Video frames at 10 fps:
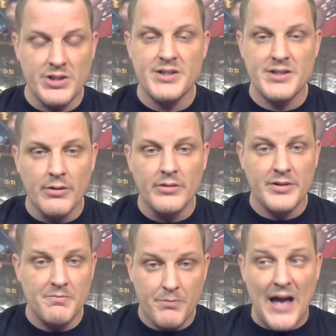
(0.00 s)
which is
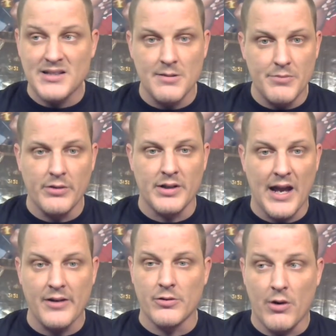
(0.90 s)
still a
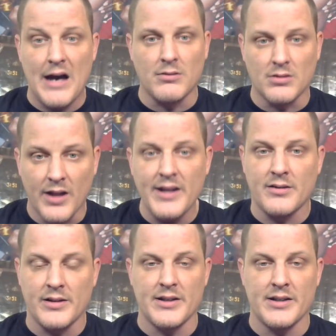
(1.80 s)
possibility, I don't know how
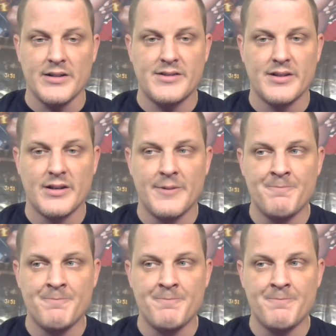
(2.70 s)
likely it is,